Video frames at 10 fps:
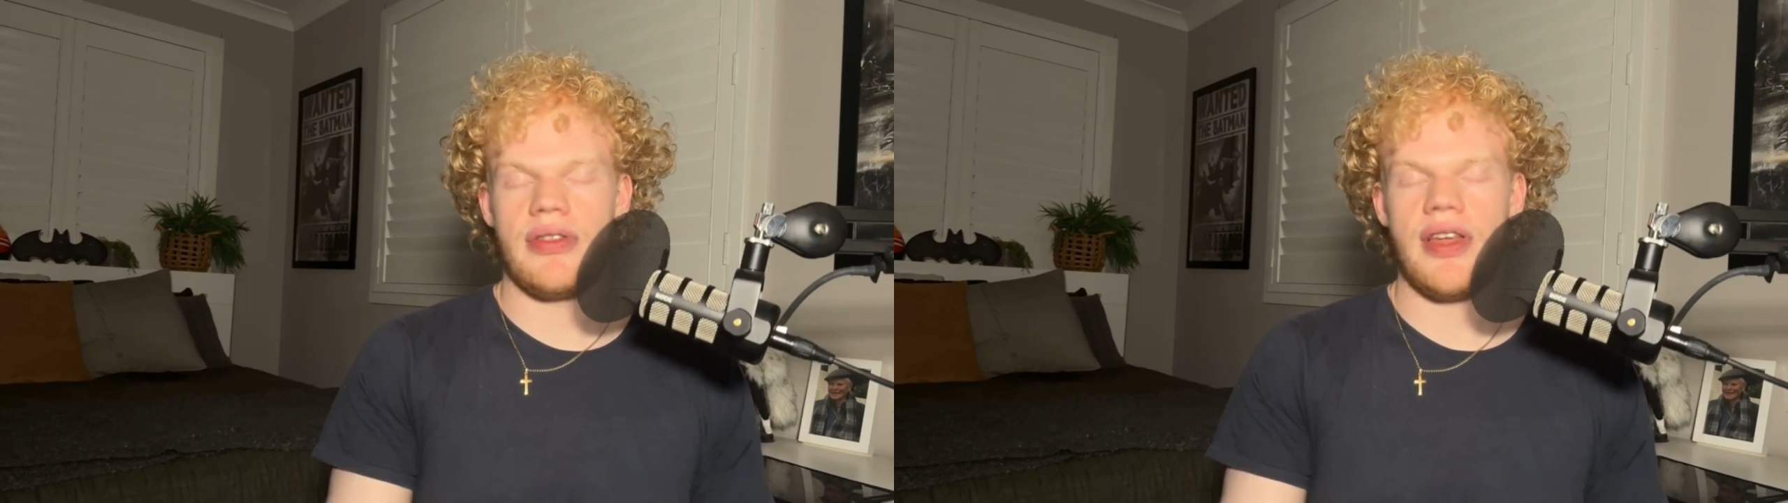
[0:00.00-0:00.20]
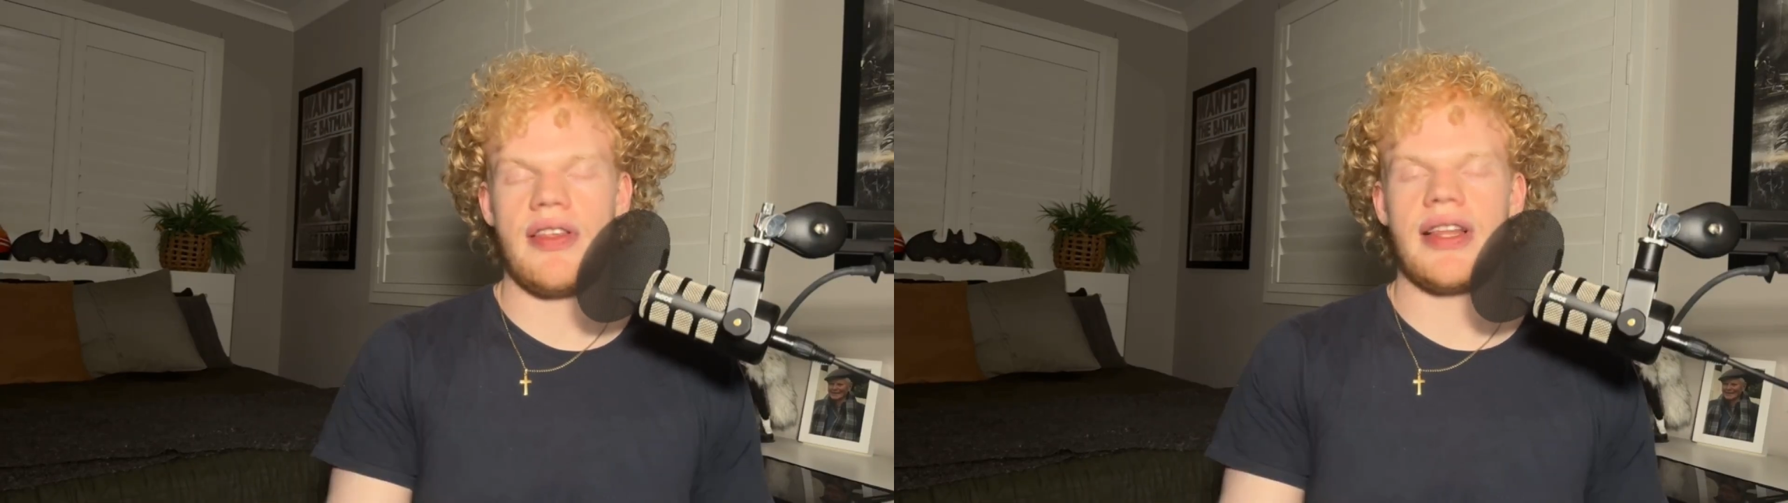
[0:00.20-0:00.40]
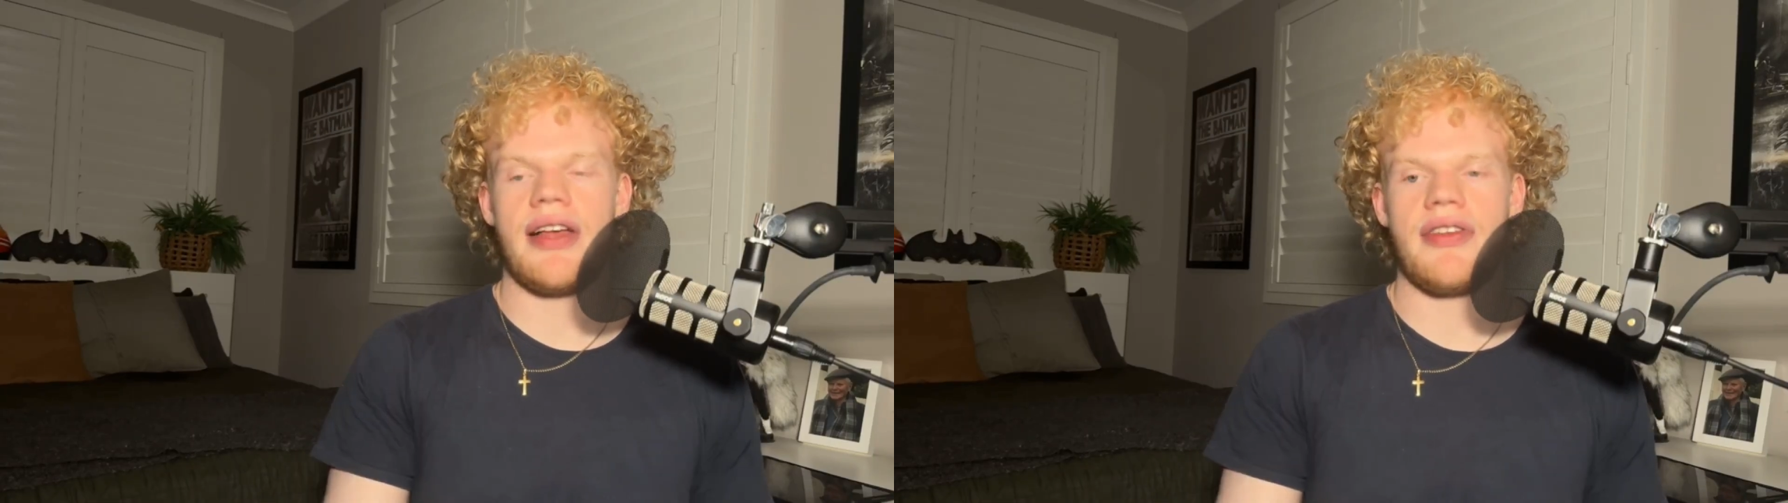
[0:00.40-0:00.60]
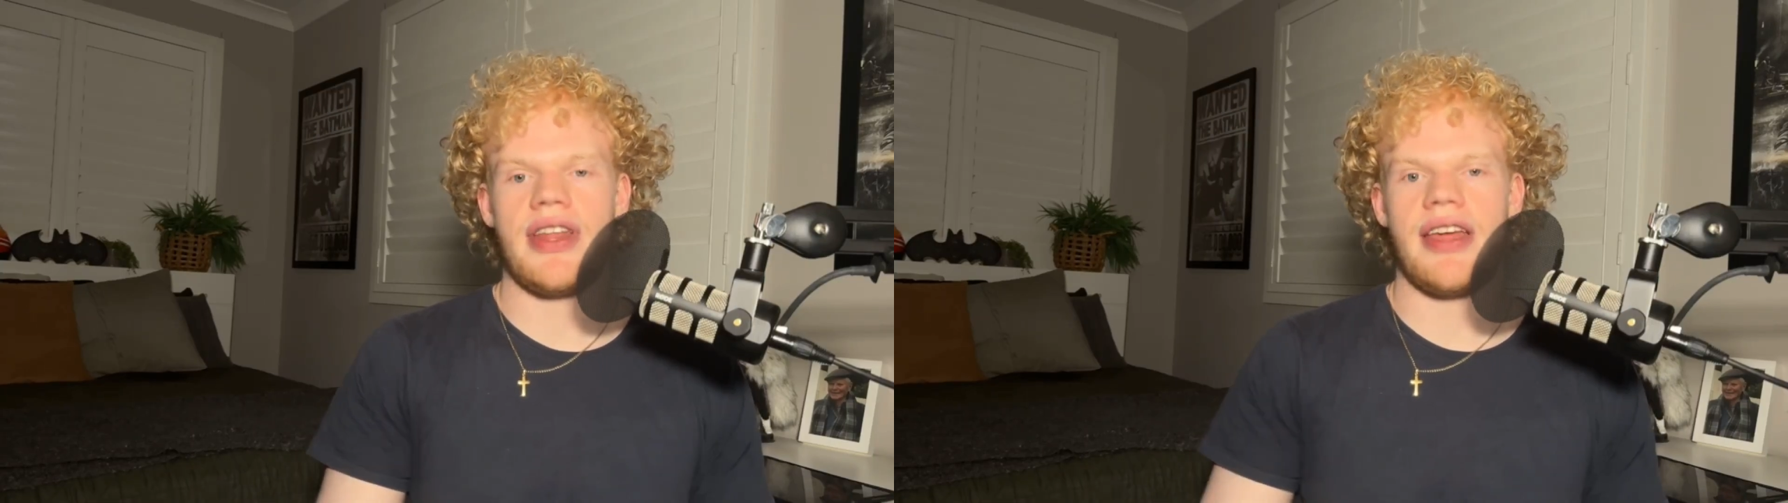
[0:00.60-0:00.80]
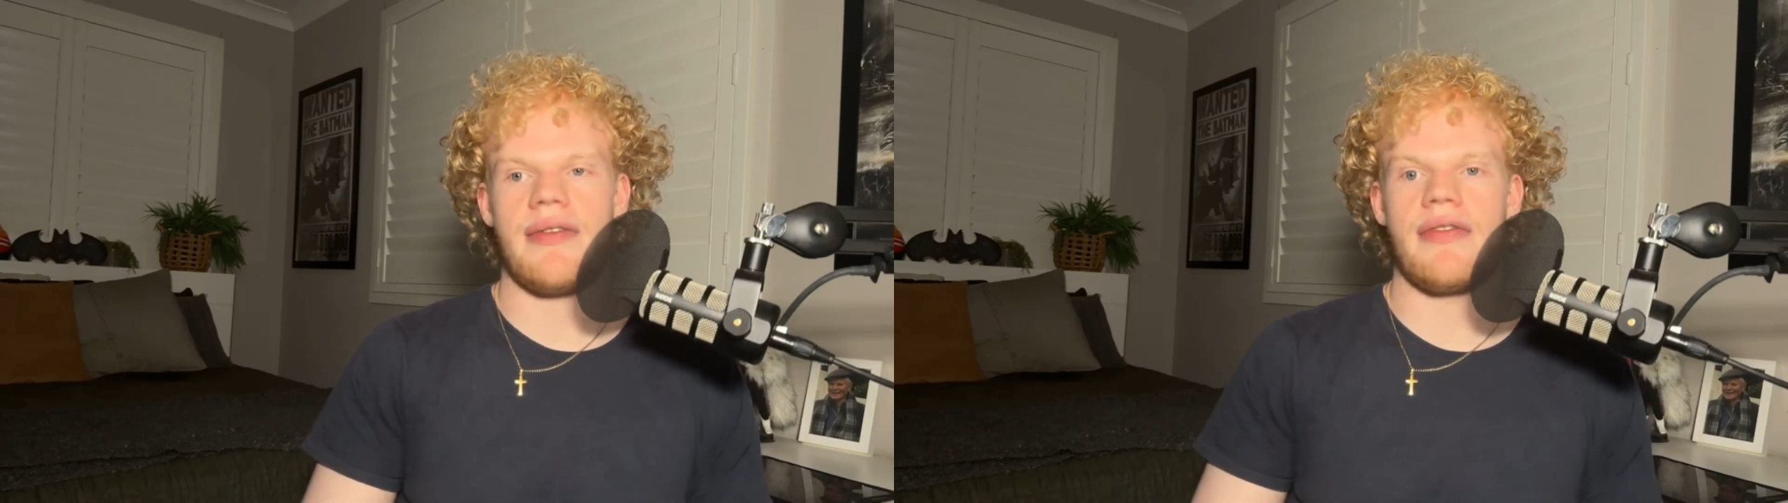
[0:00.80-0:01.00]
This allows you
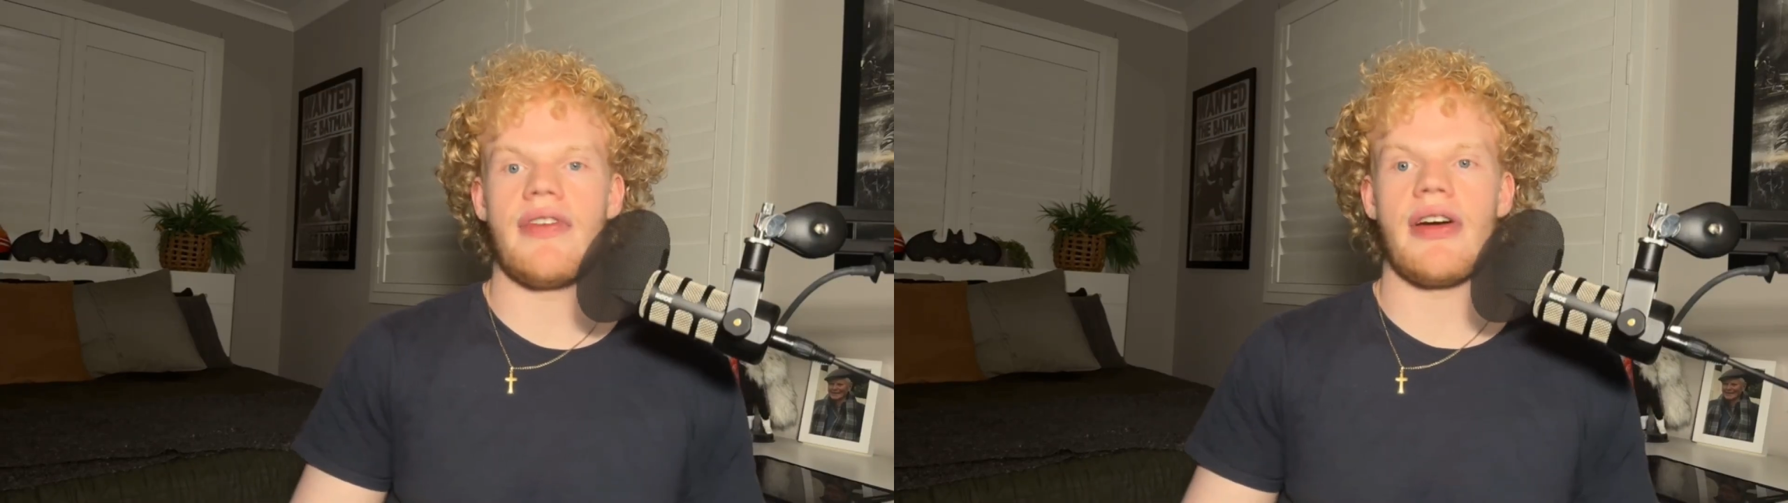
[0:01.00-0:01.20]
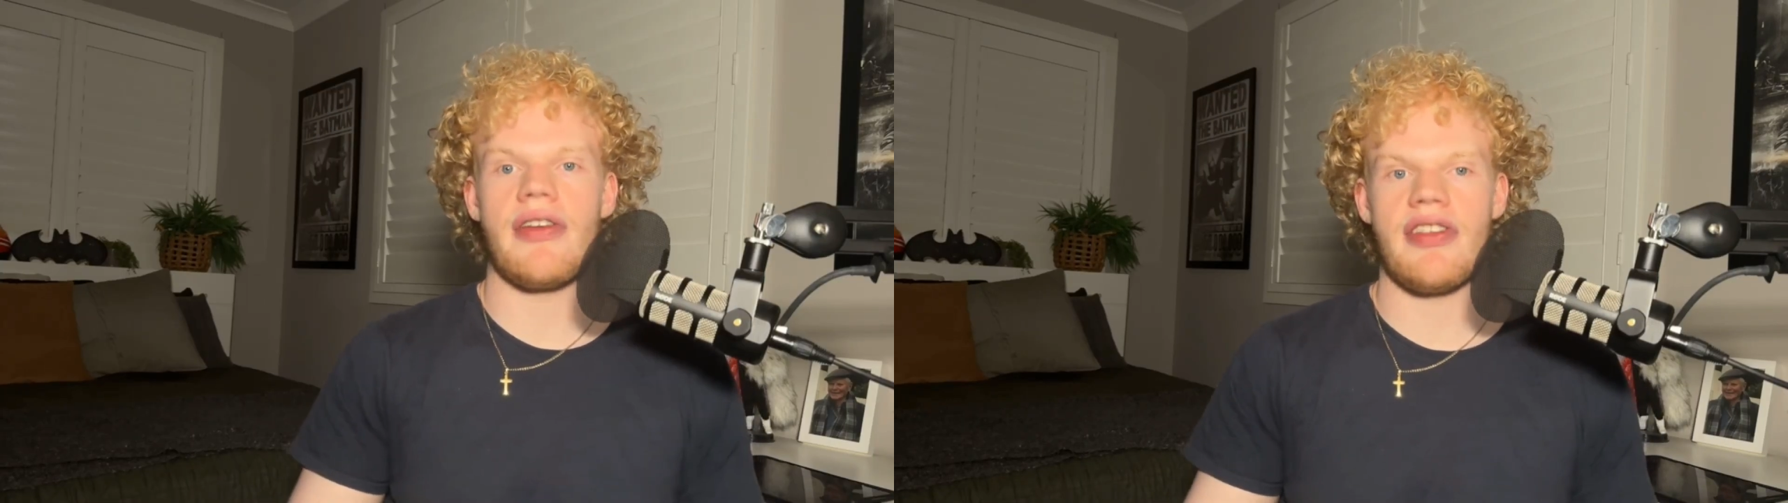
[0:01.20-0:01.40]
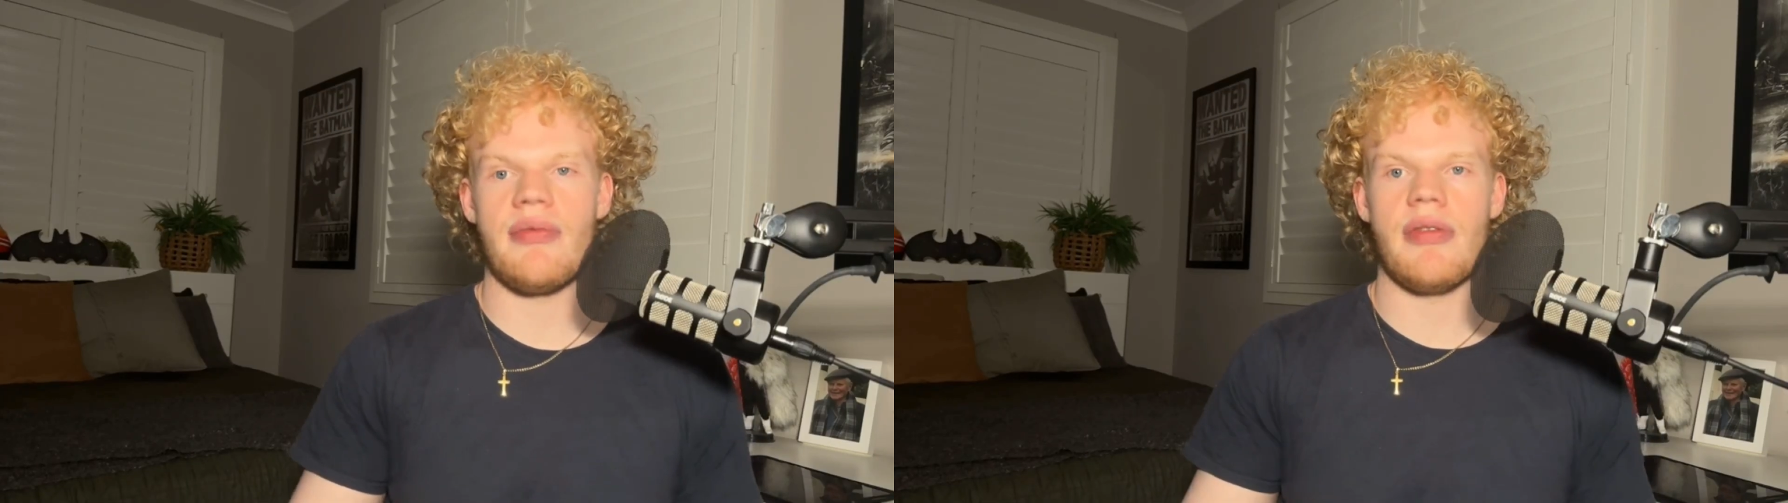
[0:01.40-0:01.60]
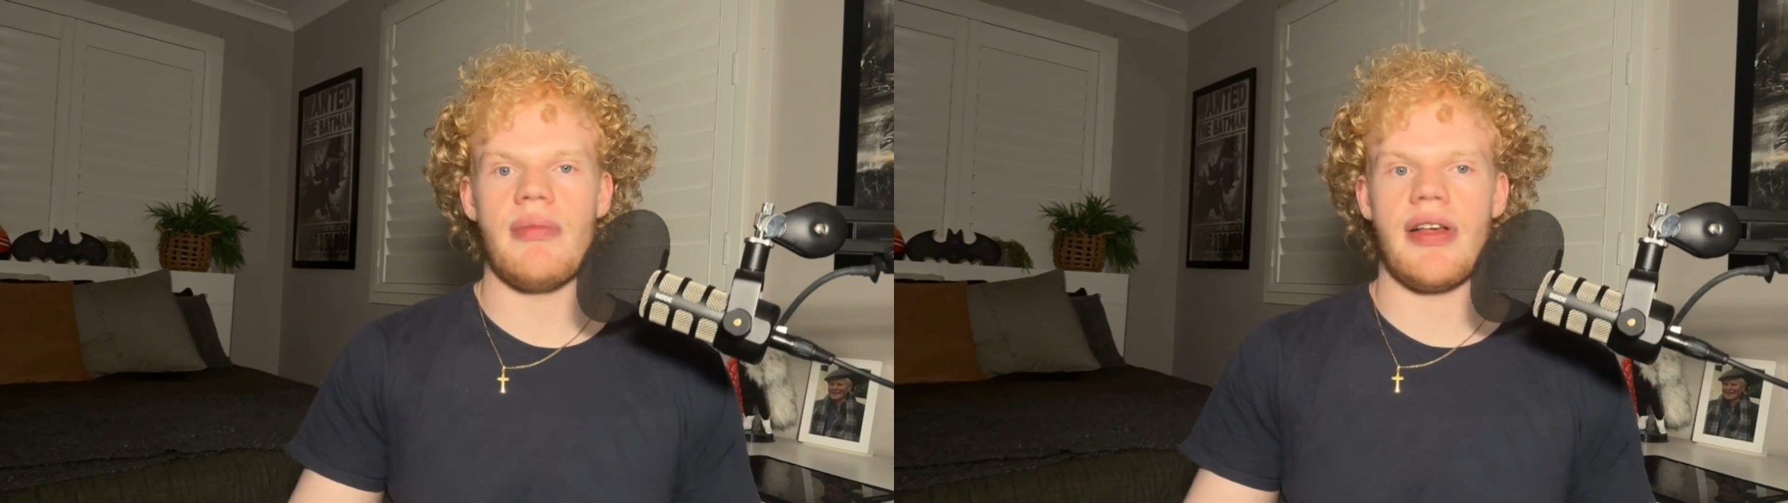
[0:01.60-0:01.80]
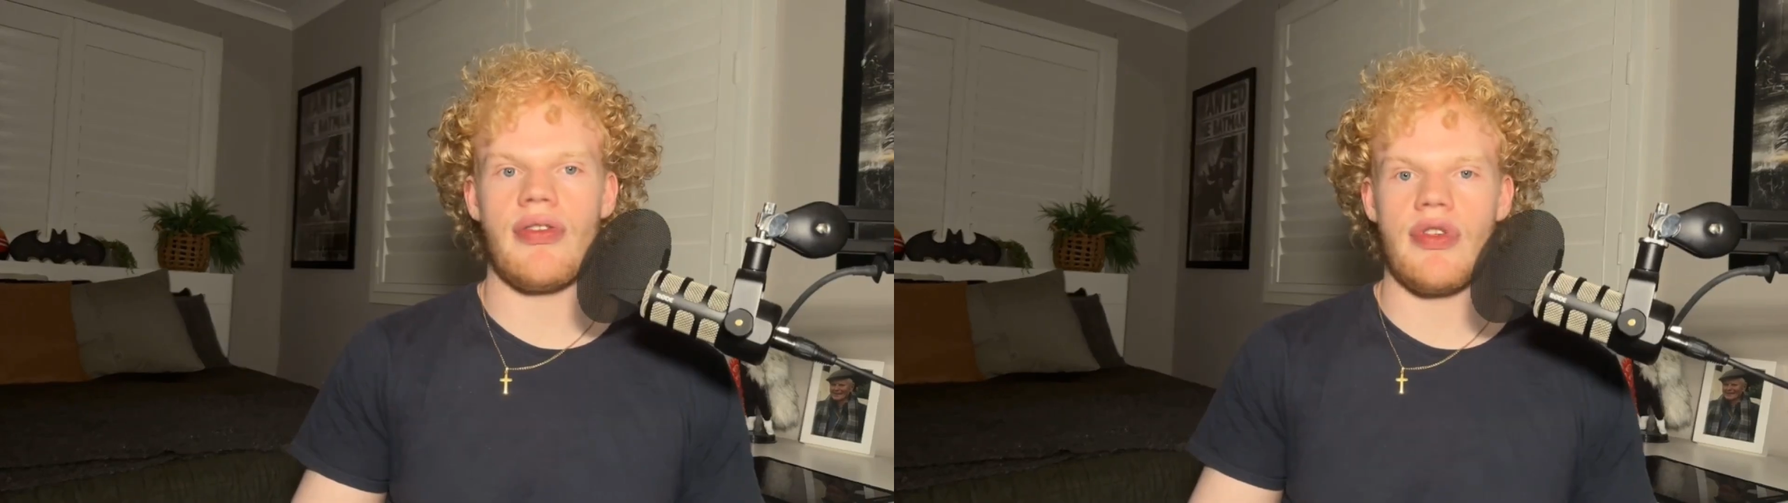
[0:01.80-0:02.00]
to hit very similar
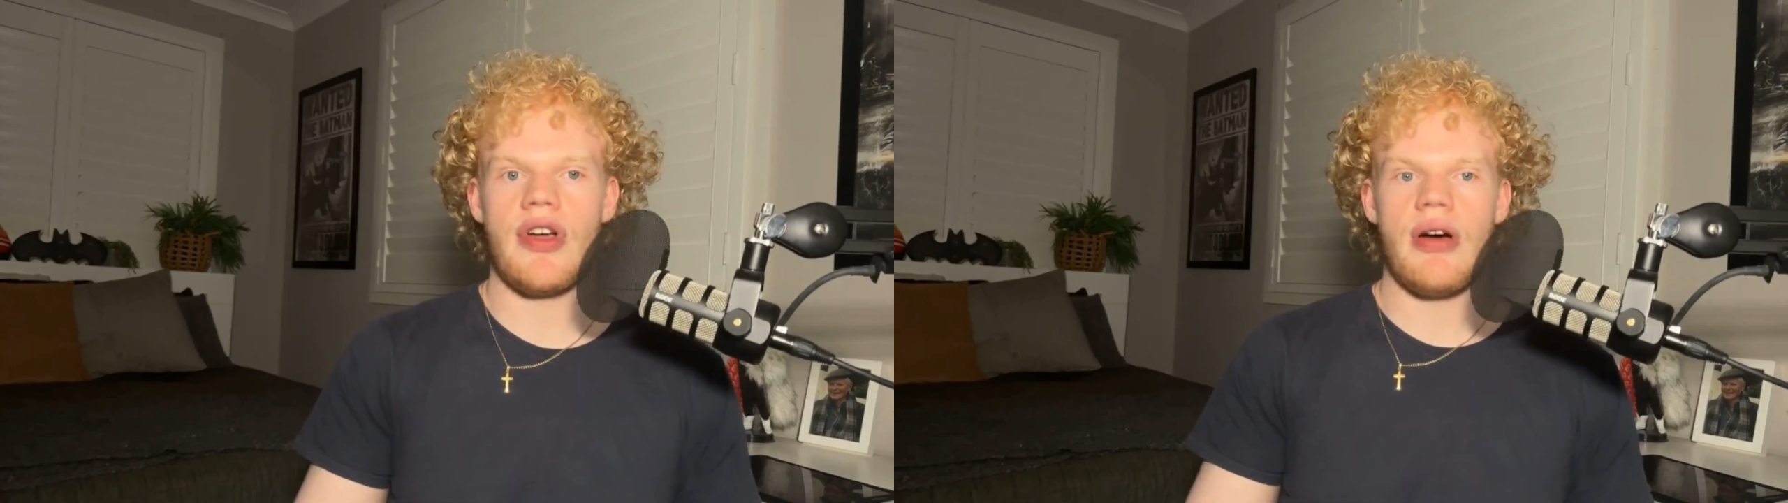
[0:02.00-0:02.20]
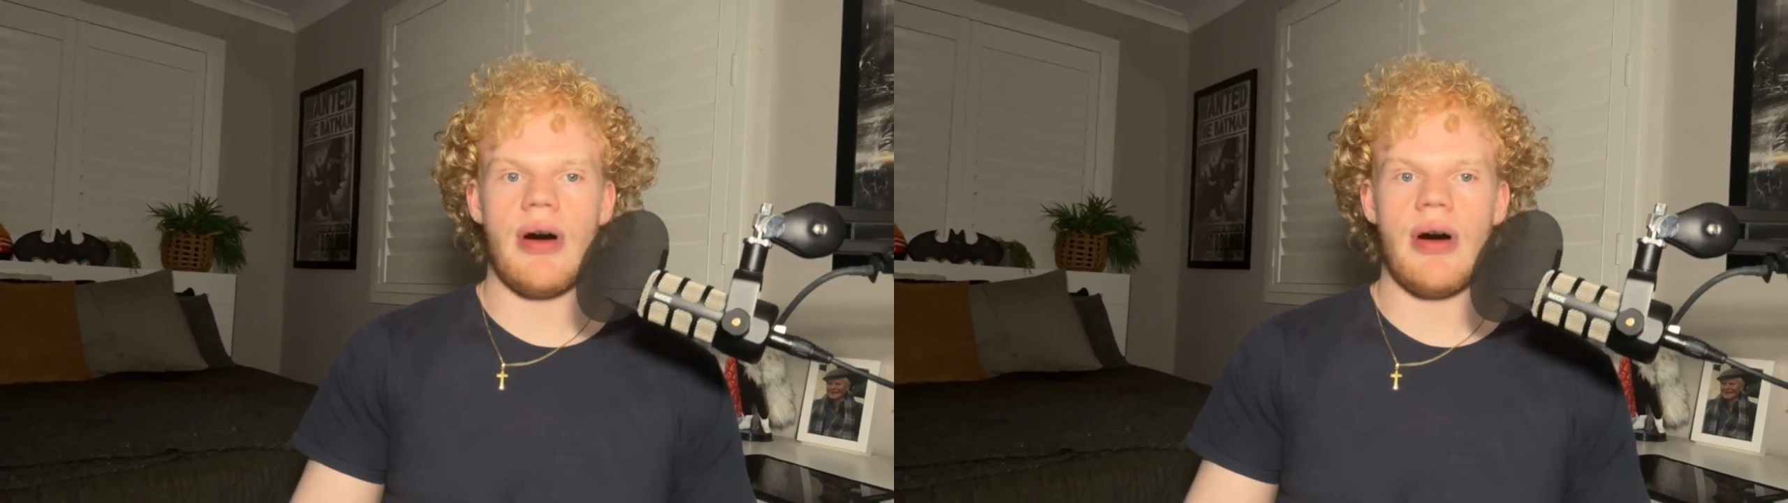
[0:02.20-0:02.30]
muscles